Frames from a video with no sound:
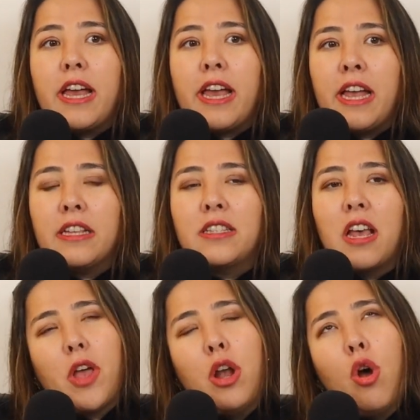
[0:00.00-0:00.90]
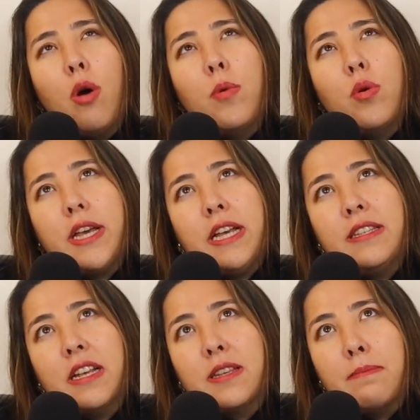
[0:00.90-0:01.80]
it's a lot more
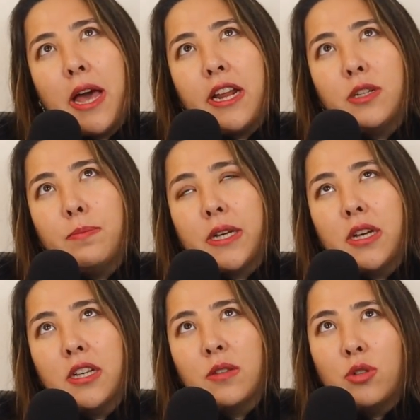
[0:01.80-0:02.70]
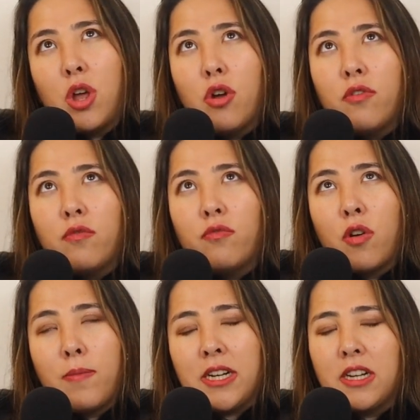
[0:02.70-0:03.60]
easier to manage because no
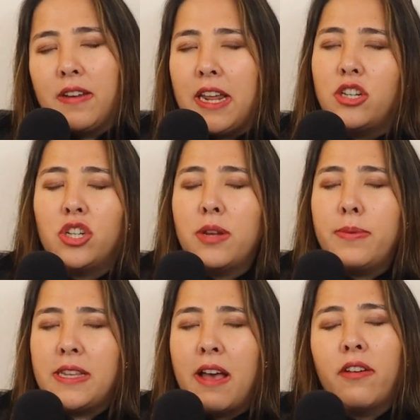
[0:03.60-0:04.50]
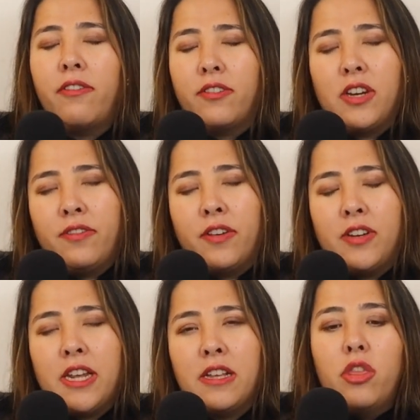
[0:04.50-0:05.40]
romantic relationship is ever
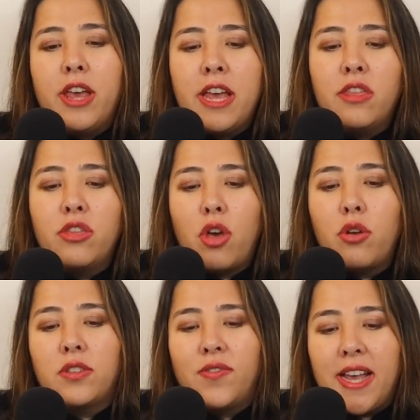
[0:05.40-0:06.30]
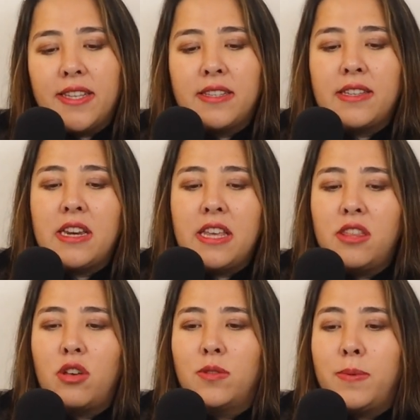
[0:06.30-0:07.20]
50-50. And in those phases and in
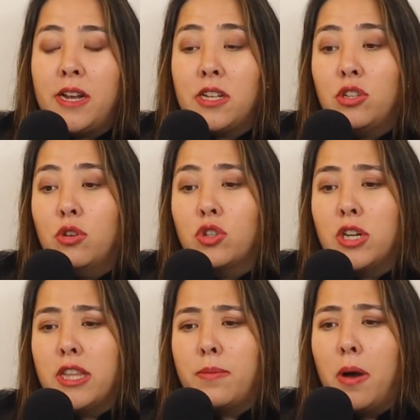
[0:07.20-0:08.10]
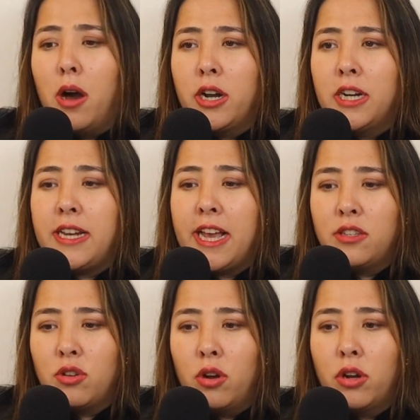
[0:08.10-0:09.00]
those periods, usually the partner
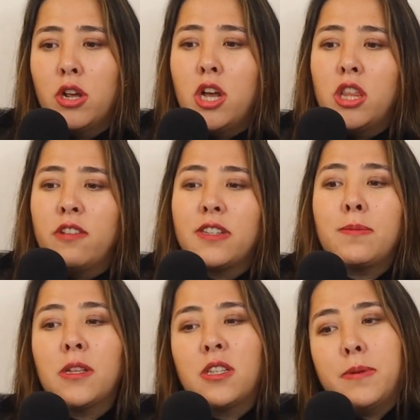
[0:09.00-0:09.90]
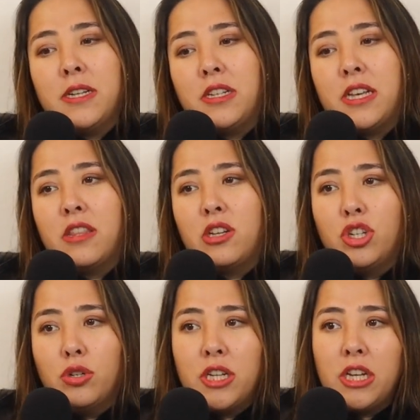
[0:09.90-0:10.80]
takes on the responsibility and the
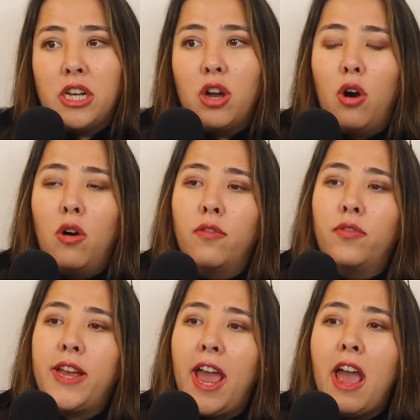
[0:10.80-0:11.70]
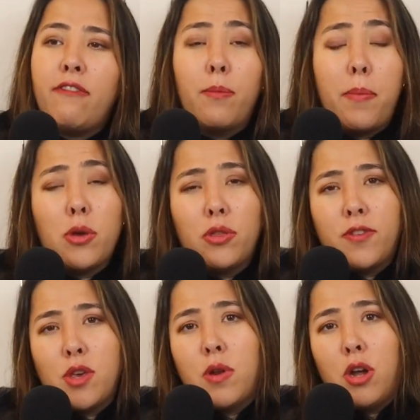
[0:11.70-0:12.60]
duty of care for both of
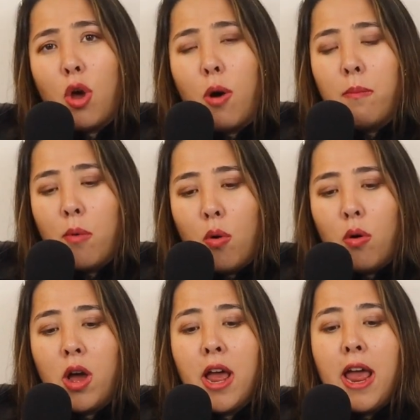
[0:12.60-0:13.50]
you a lot more.